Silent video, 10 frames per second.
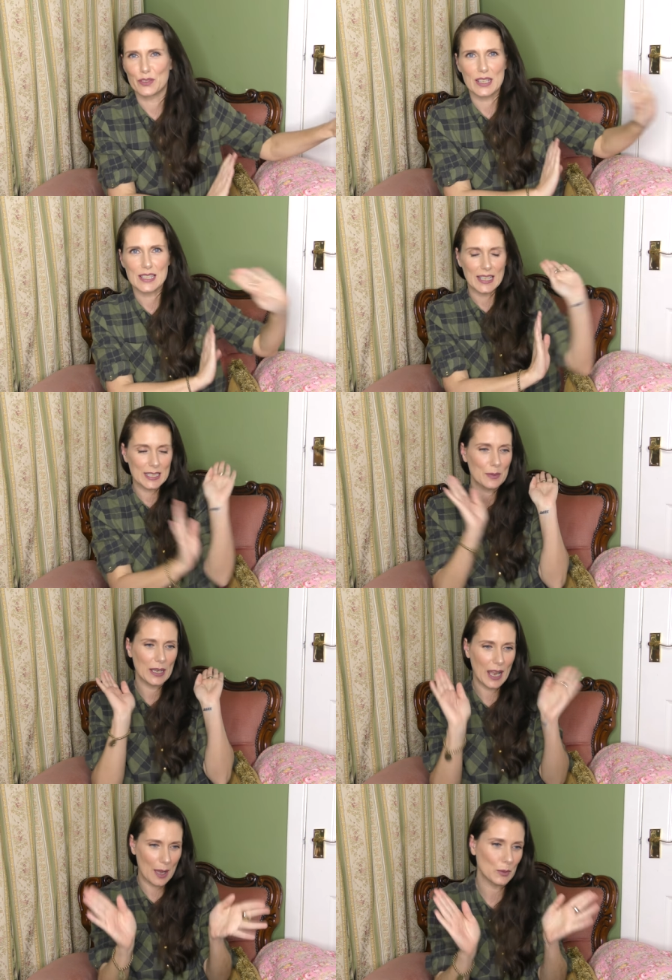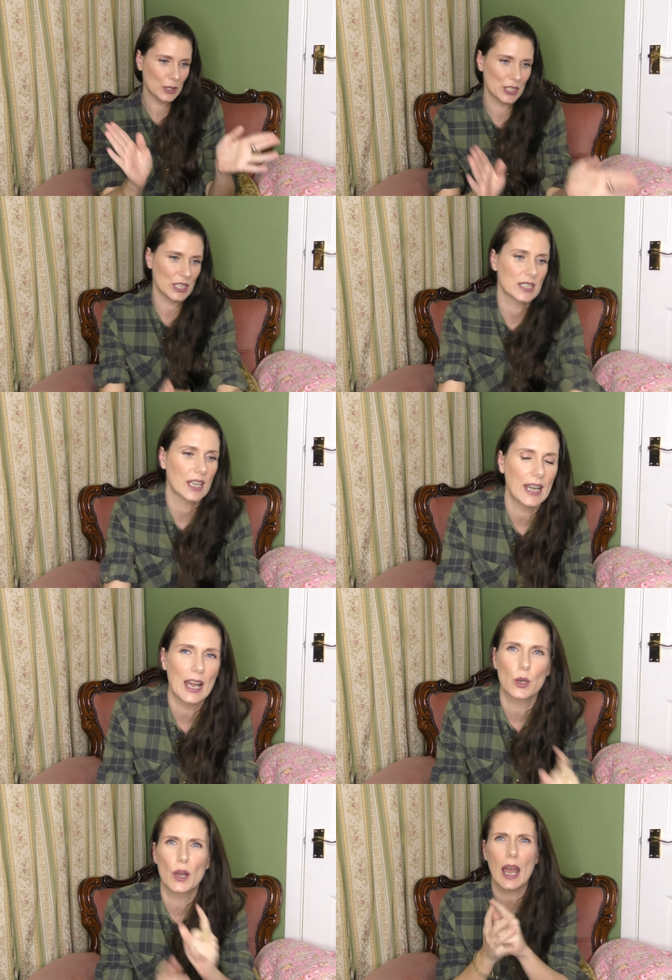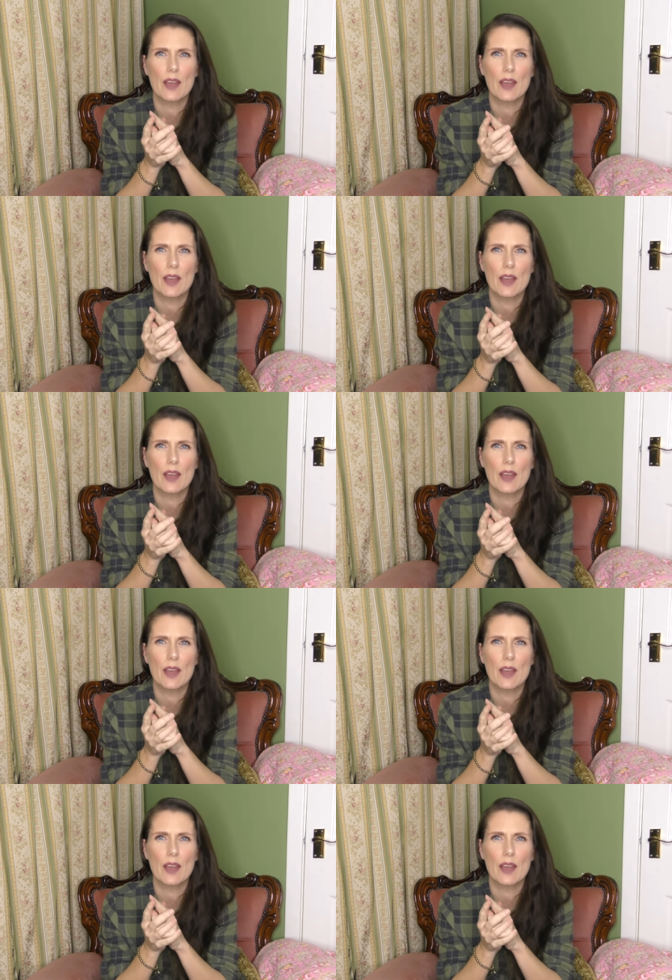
to the side of me, I'm going to just crack on.